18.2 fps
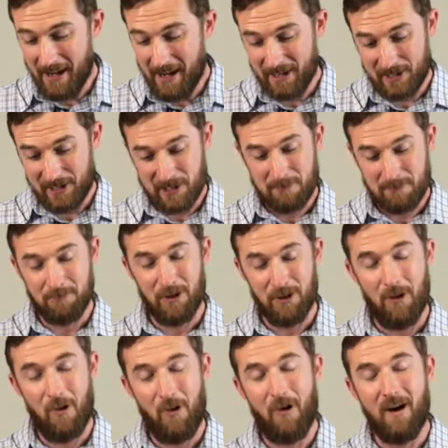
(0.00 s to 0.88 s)
and
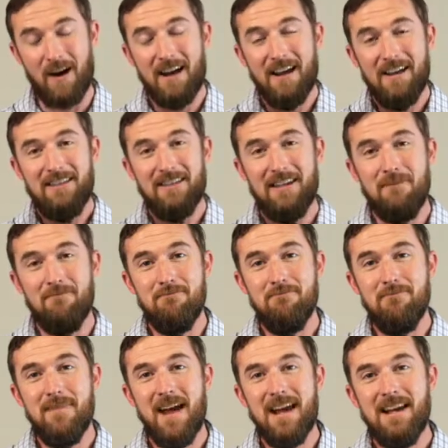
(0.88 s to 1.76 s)
explore the
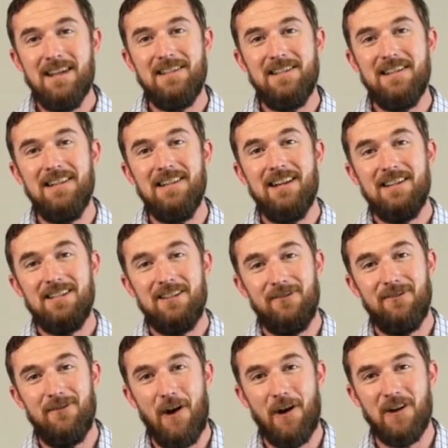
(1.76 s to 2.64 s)
amazing
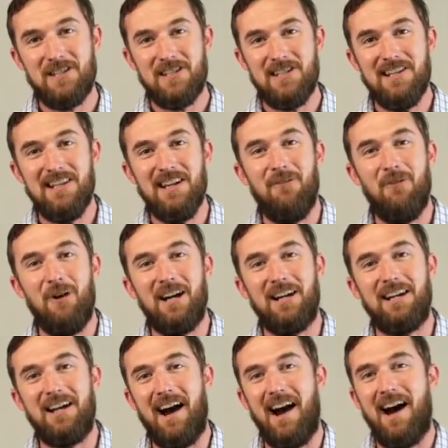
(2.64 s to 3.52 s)
diversity of
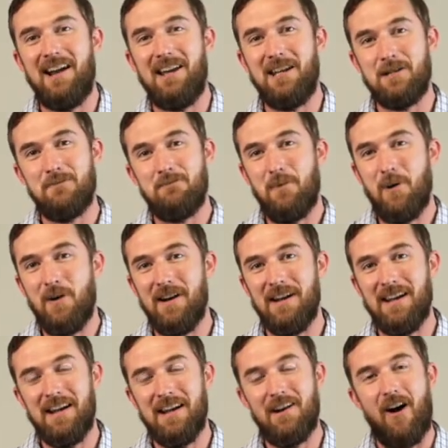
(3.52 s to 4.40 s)
what God has
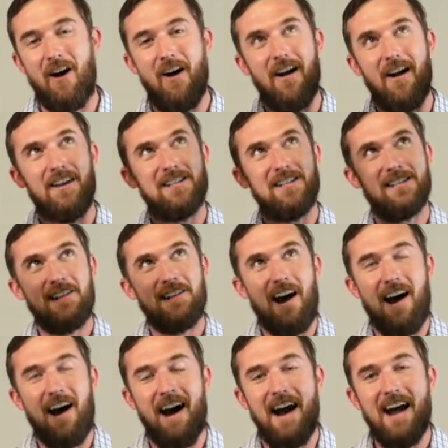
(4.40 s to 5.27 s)
put in our
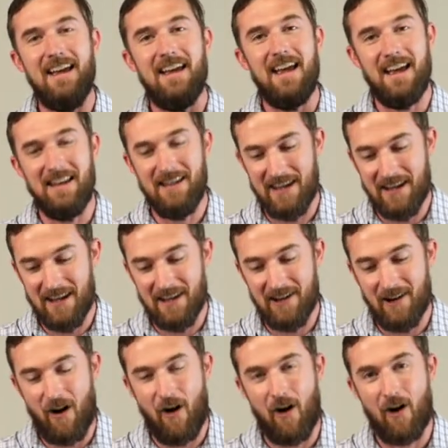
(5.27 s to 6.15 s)
sky and
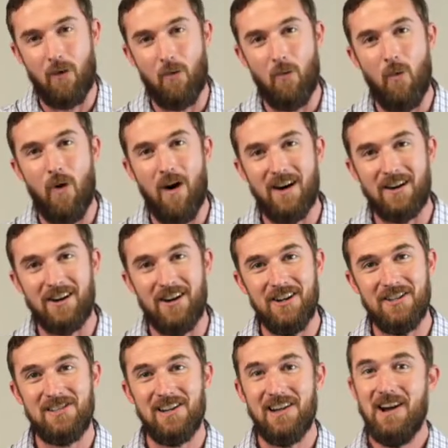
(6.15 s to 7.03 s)
in our
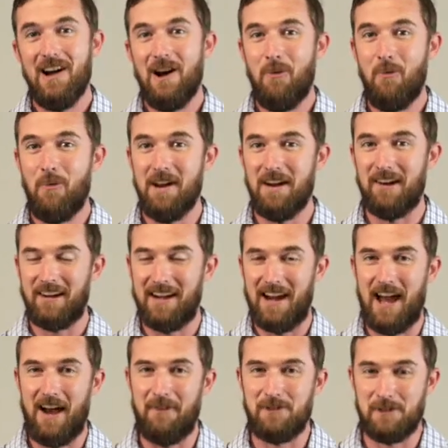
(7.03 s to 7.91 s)
waters, we're going
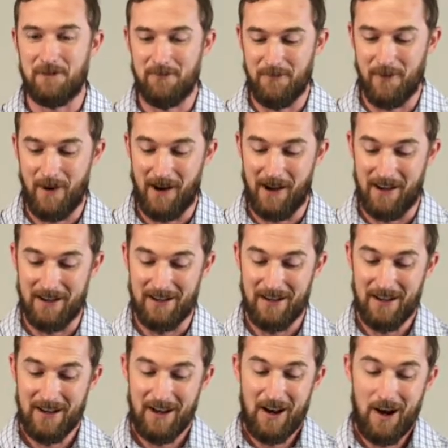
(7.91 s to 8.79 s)
to have some fun.
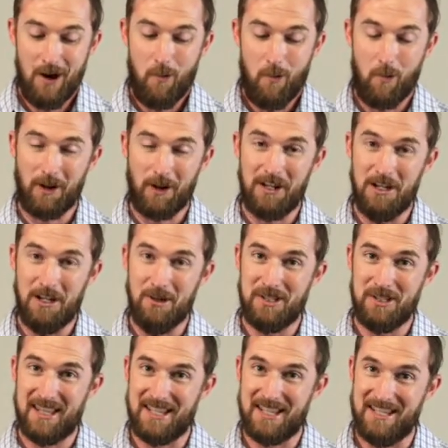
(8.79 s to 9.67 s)
We're going to
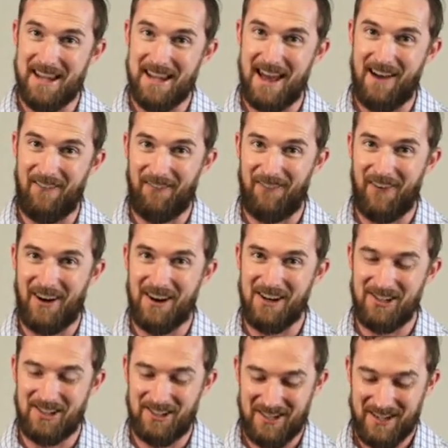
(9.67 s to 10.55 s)
use this net
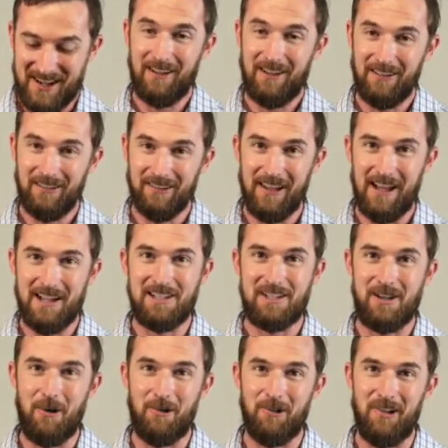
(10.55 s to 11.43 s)
first. Let's
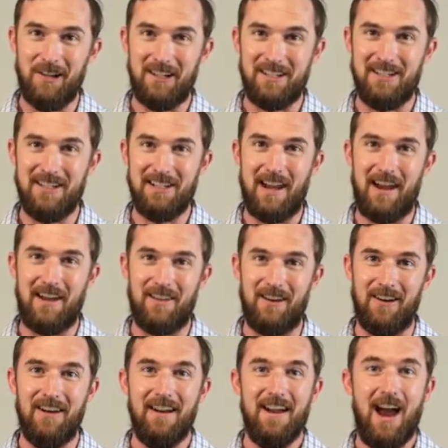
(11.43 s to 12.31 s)
go look
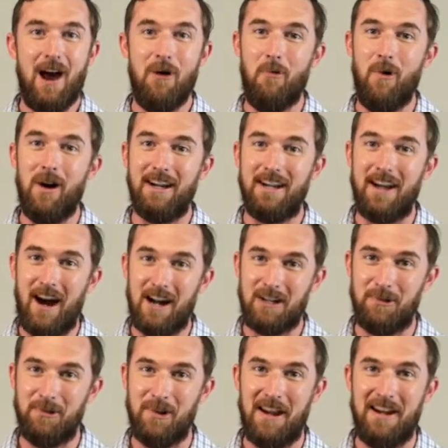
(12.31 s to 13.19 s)
together at what
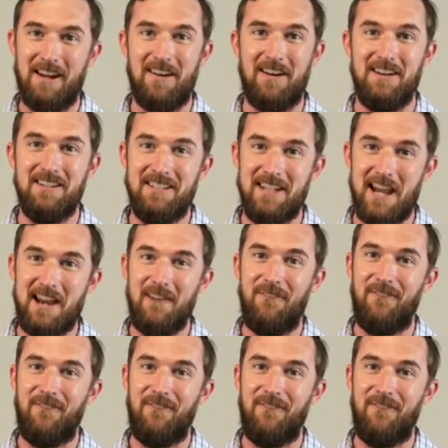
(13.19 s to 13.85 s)
God created on day